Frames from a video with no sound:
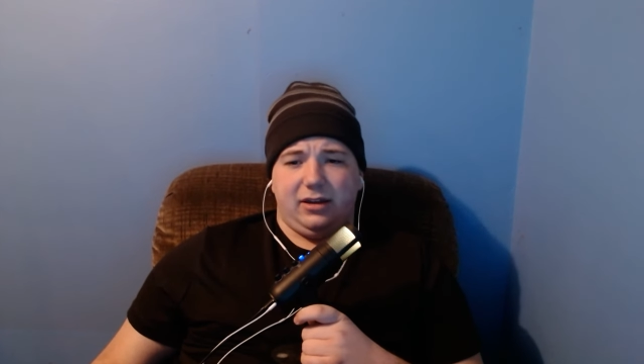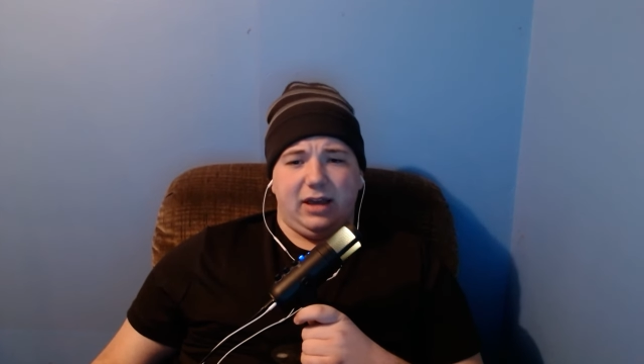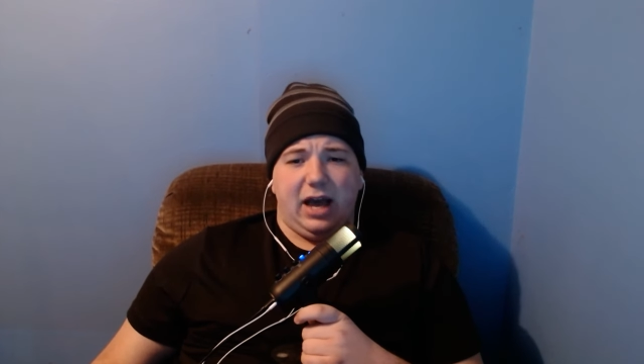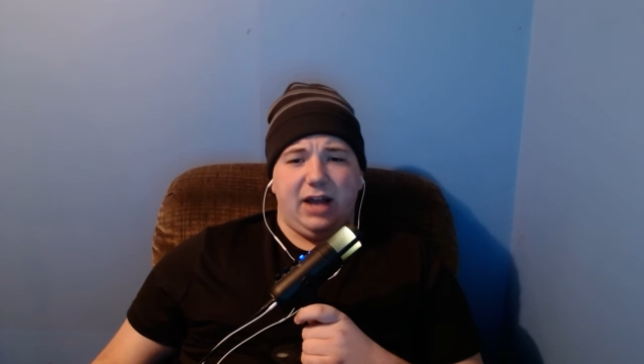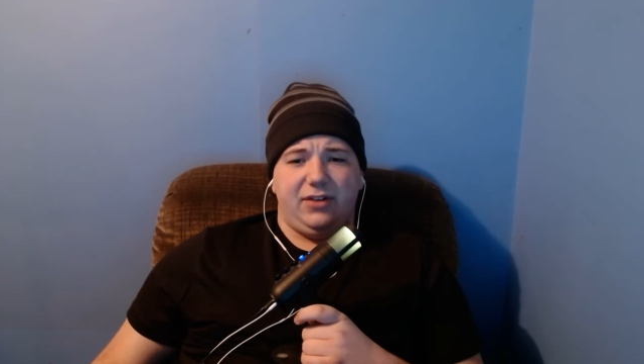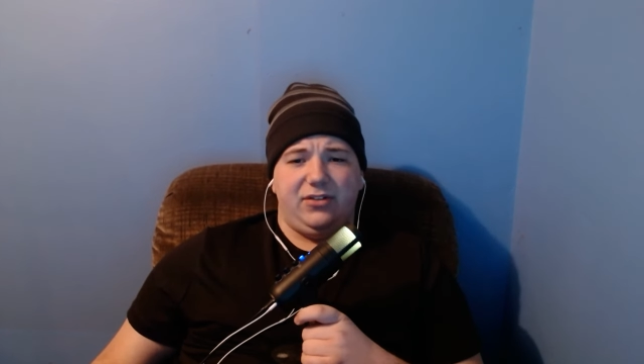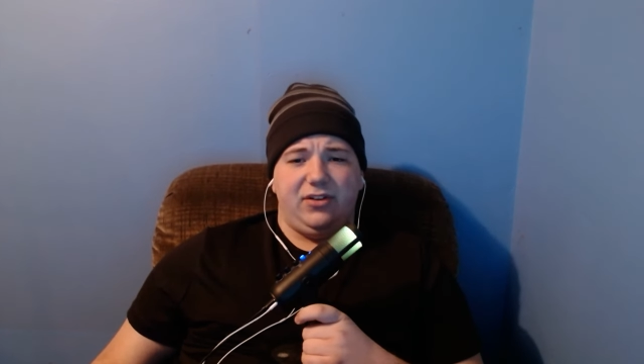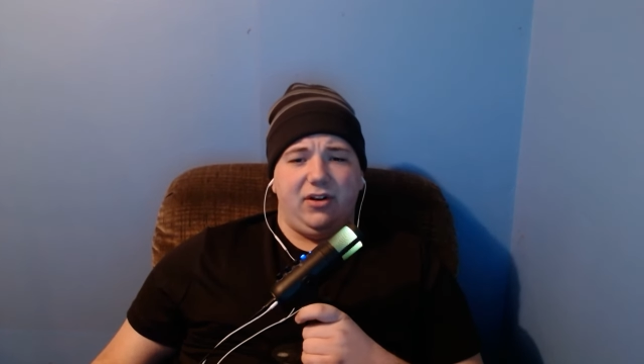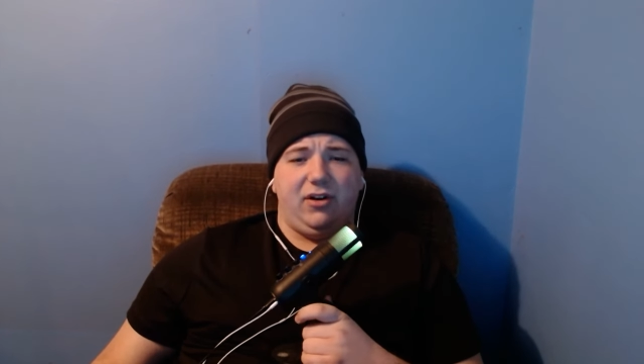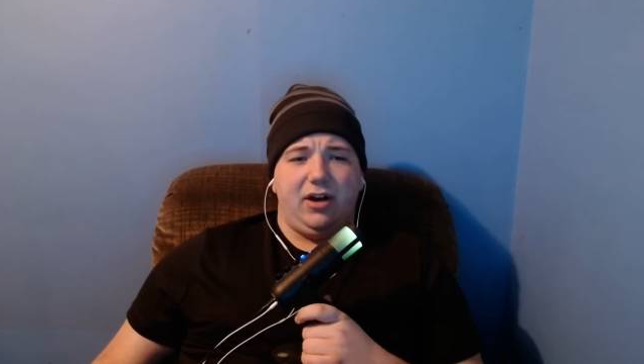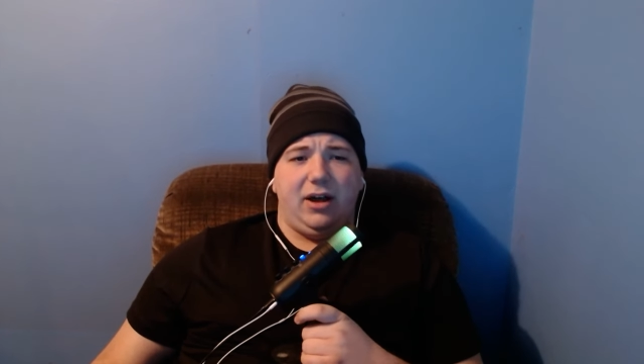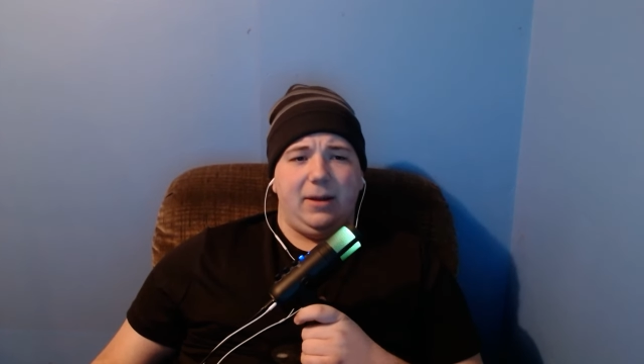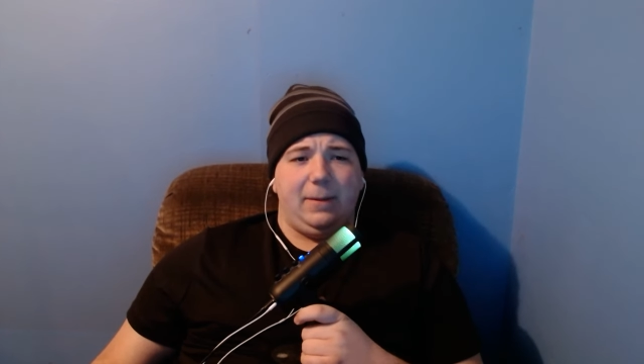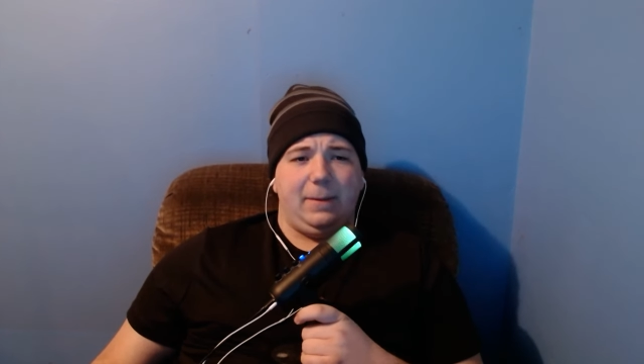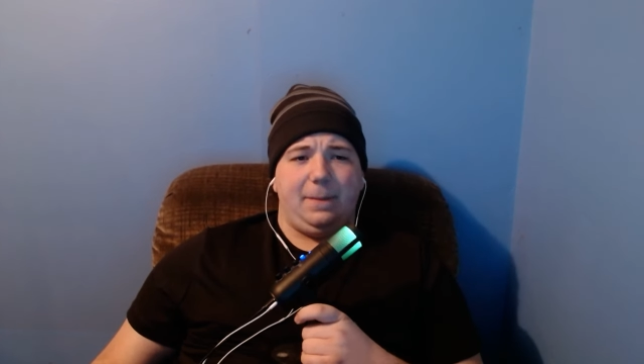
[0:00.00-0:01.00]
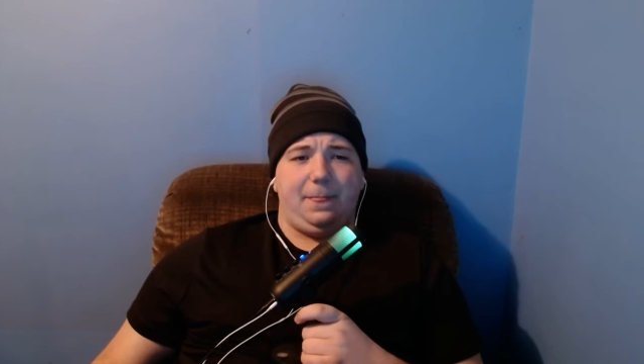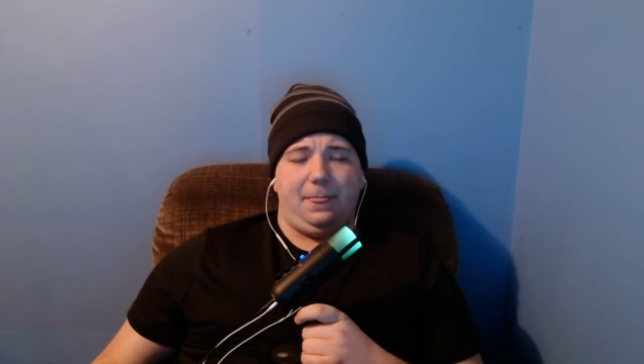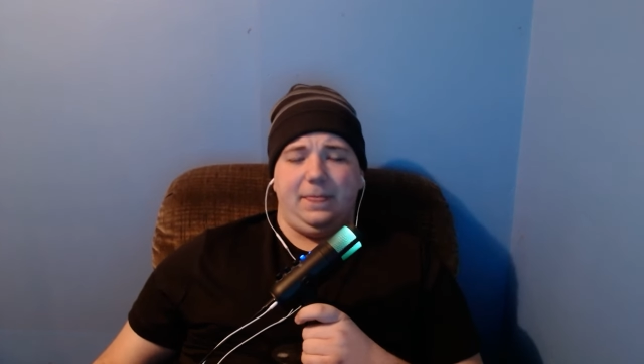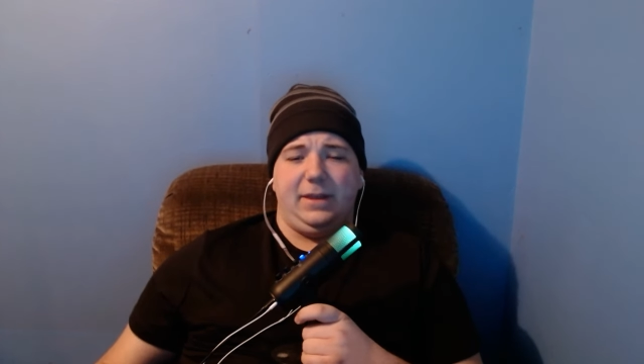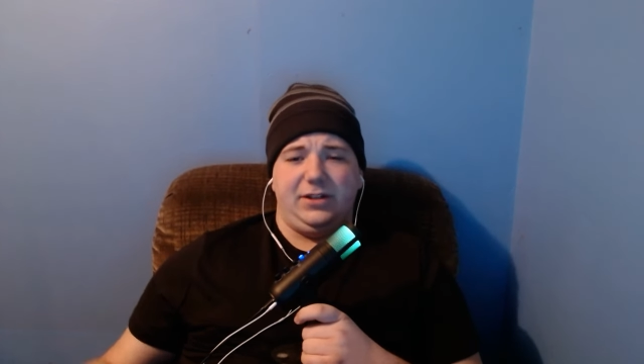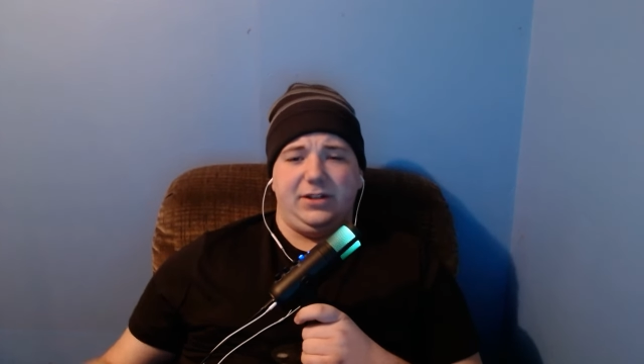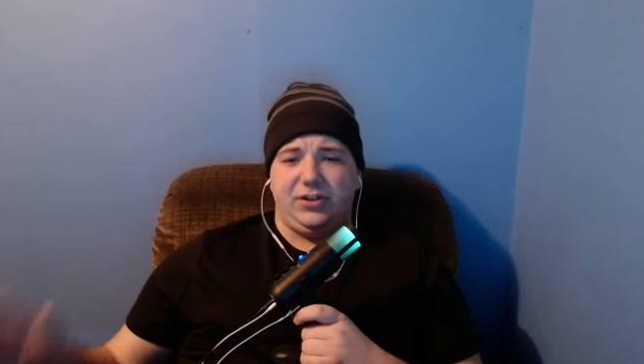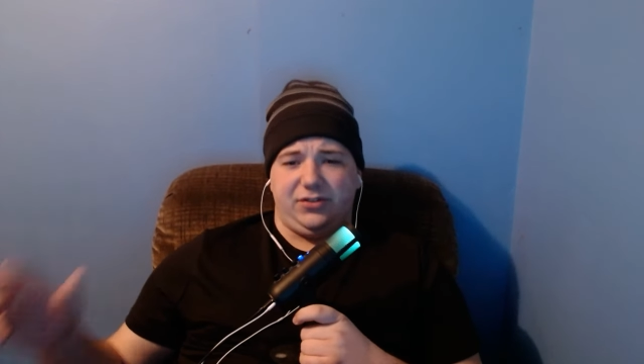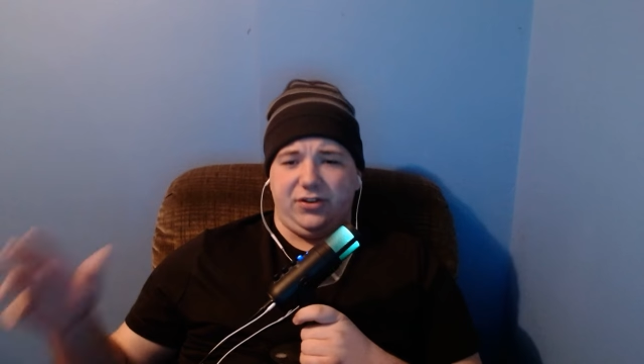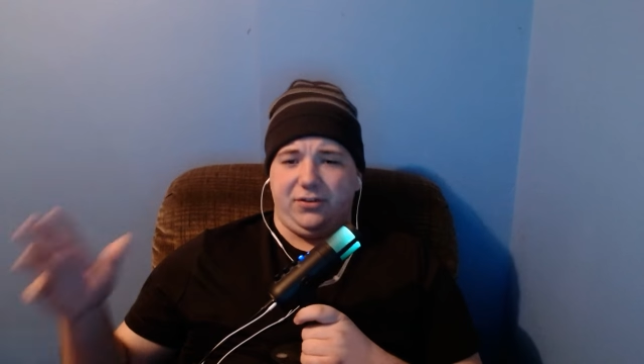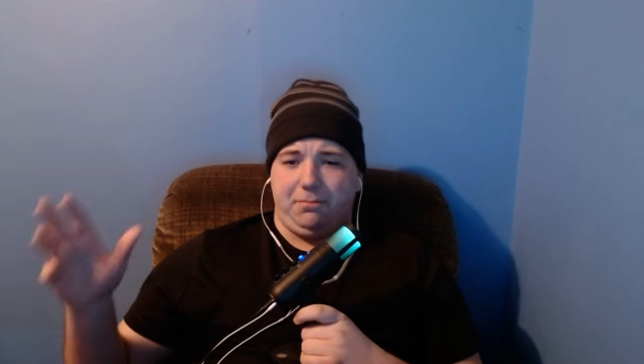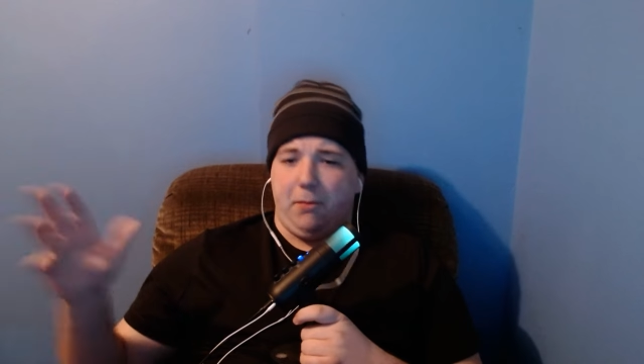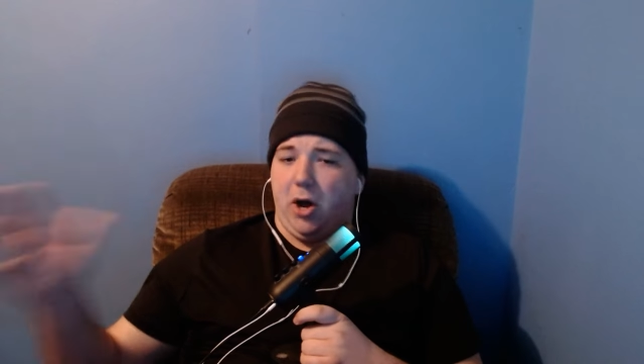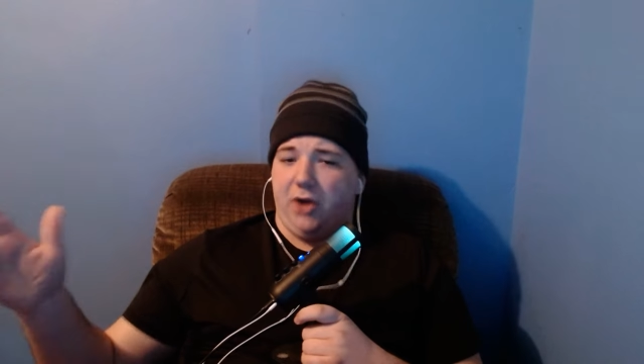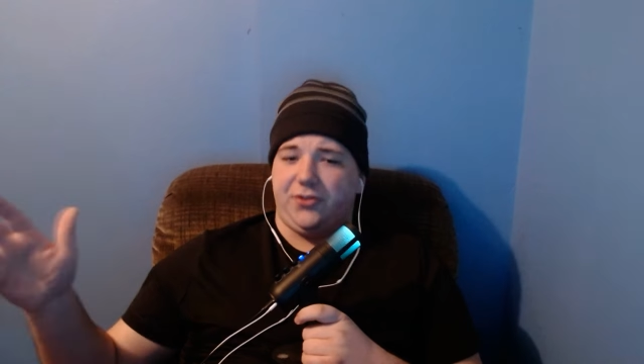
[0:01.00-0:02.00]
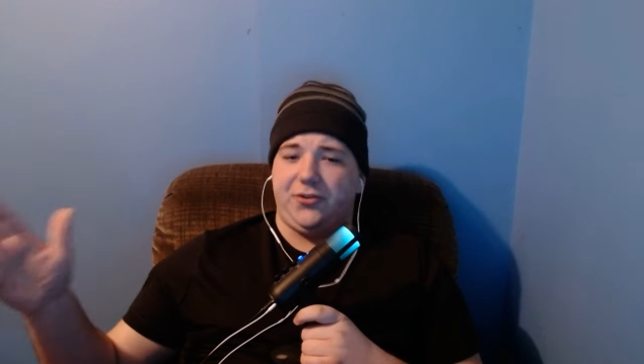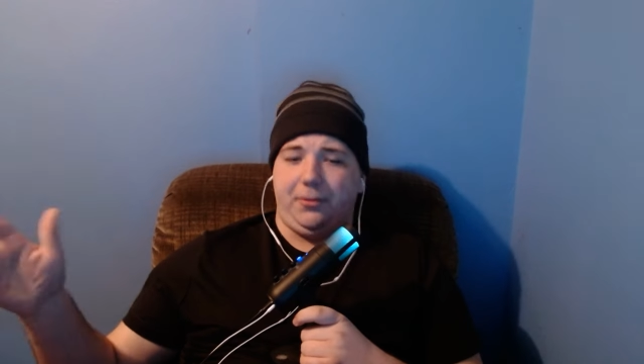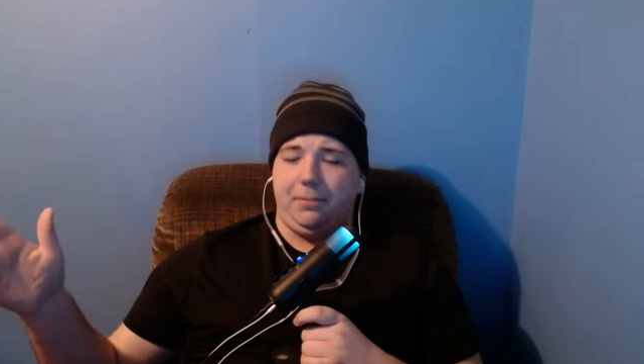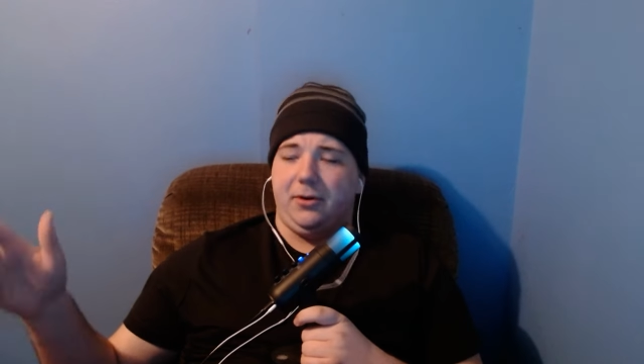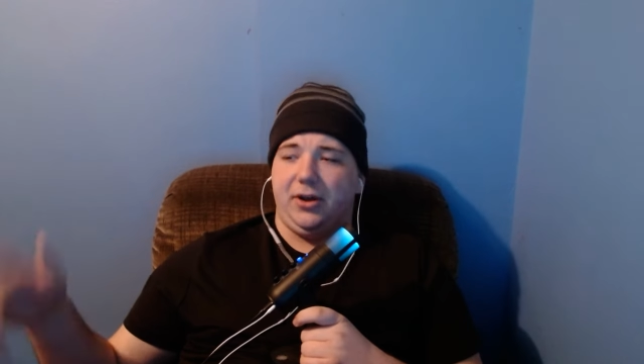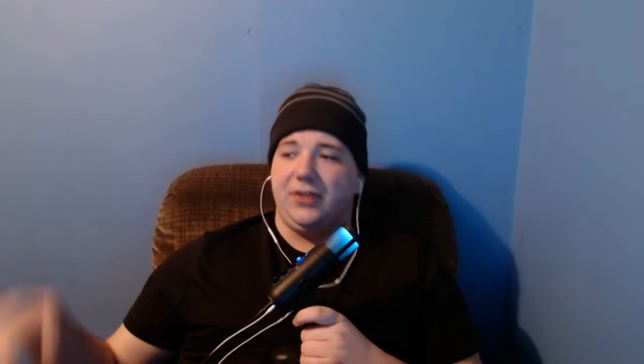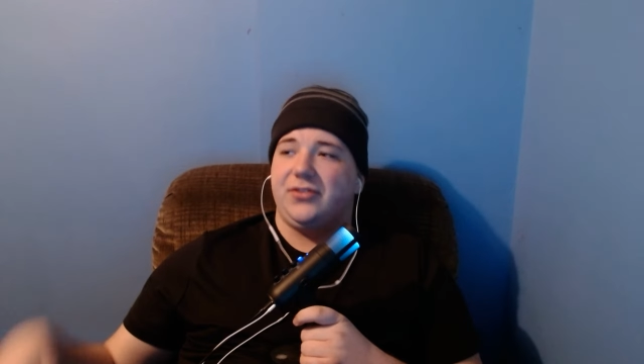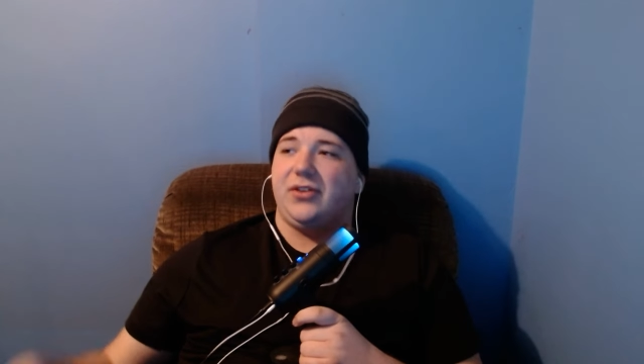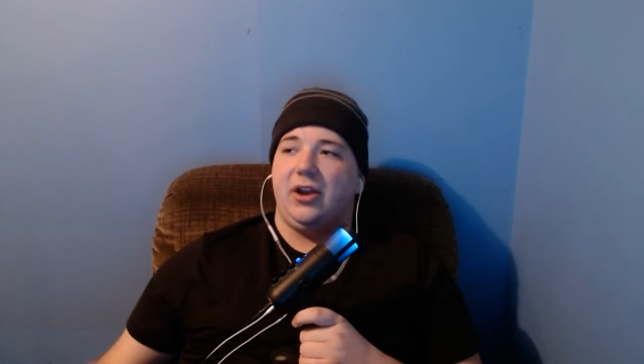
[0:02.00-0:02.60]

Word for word: Godzilla is just this monster place